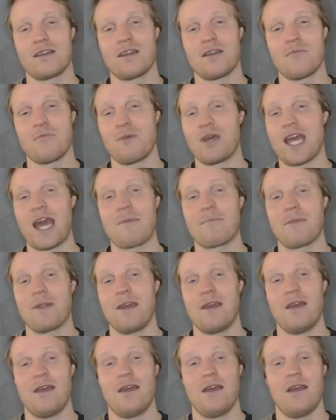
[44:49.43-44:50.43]
yeah.
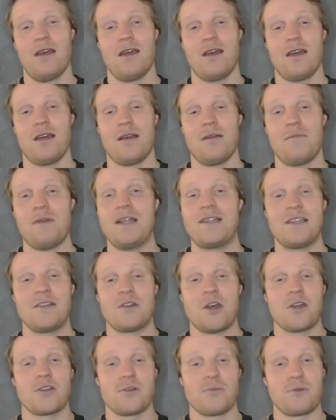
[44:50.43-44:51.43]
It's a
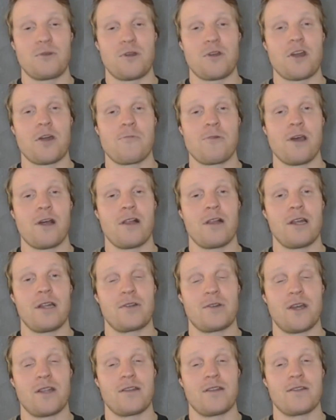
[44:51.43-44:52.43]
toss-up between Gabriel and
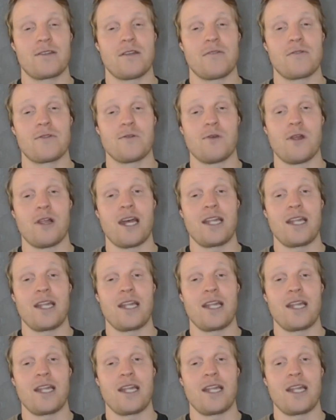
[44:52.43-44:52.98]
Trent and stuff as well.